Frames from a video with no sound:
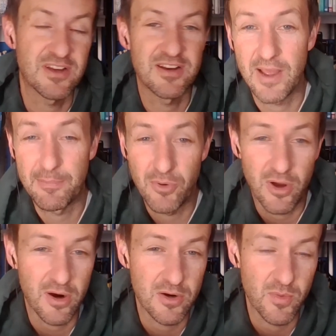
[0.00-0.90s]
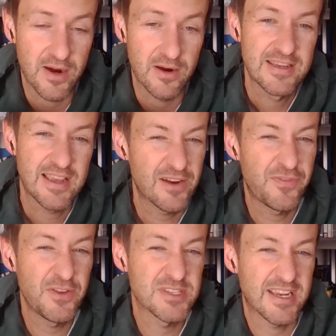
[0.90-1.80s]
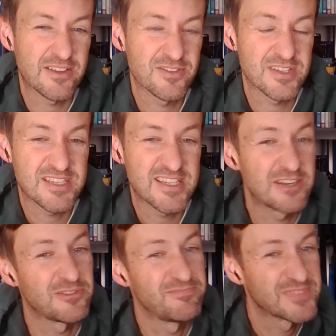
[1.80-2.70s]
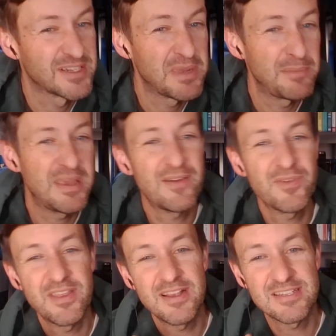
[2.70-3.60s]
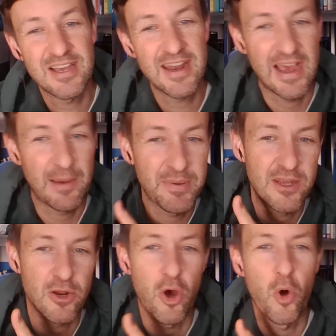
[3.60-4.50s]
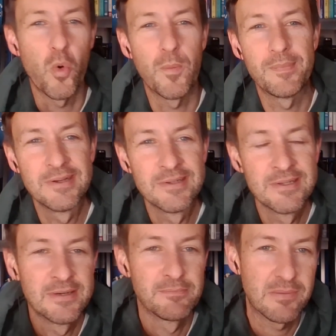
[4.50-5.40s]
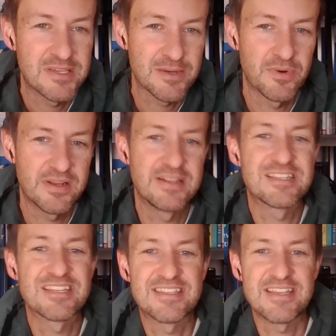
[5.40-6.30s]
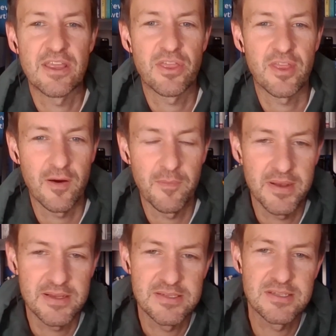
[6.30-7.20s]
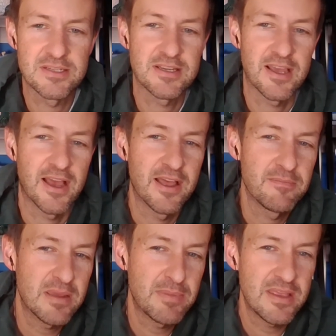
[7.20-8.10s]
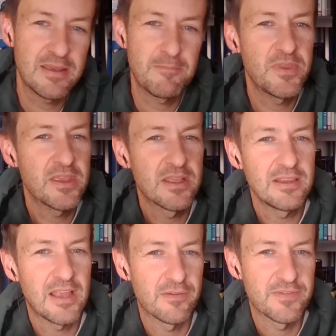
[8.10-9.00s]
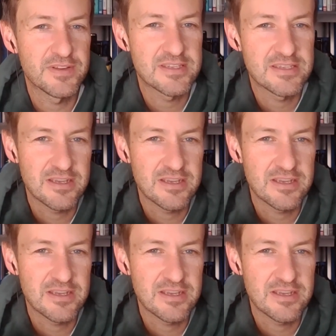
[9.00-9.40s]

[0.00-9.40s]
on Apple hardware, kind of feels like there's a signal. Maybe everything's not happy at home. Maybe someone needs to see a therapist. Maybe love is